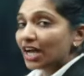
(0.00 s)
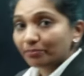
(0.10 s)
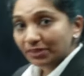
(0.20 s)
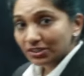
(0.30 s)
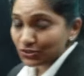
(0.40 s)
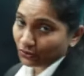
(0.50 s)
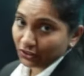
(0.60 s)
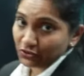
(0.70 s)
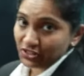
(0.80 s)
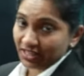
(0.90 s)
chapter
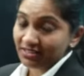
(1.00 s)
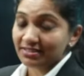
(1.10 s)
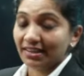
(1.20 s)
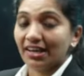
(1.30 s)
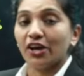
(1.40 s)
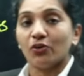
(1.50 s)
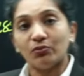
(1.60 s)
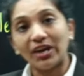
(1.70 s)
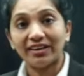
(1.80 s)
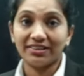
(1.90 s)
solutions,
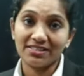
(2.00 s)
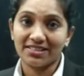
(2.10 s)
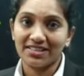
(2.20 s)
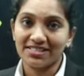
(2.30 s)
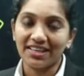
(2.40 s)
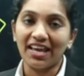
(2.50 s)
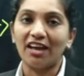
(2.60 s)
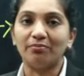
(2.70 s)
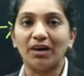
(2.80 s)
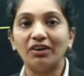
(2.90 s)
we are discussing
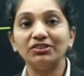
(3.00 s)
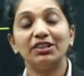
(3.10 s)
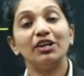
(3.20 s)
about